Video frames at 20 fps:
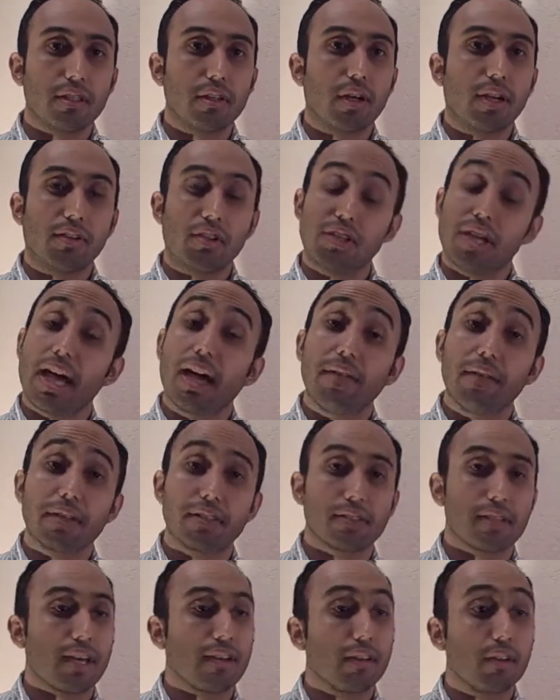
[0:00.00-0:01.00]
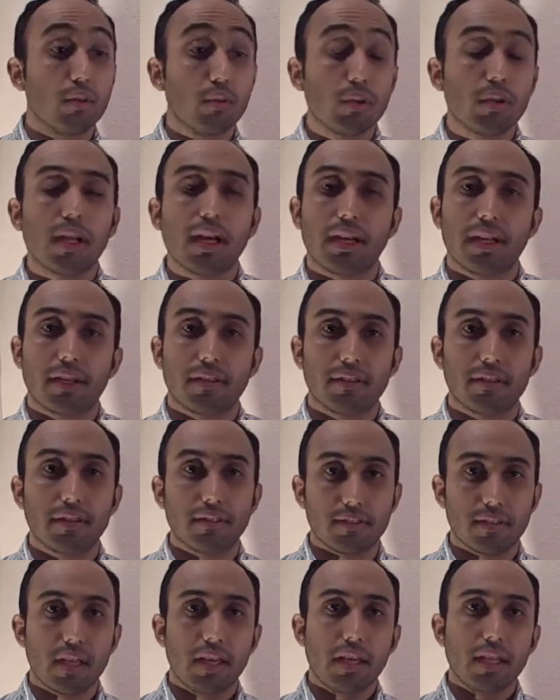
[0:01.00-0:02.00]
Had Chavez, had Lula, had
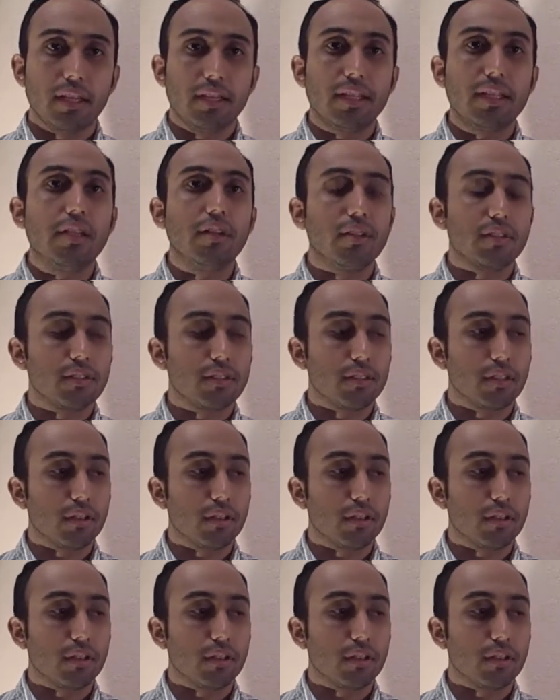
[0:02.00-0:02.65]
these leaders,